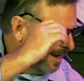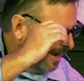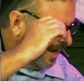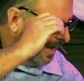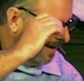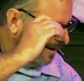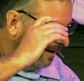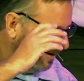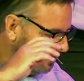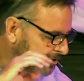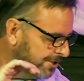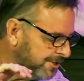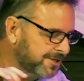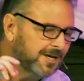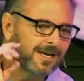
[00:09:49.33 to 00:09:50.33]
And
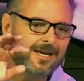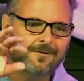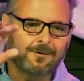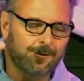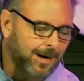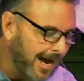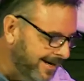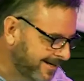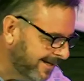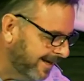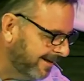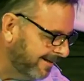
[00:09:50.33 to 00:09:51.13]
just to give you an idea,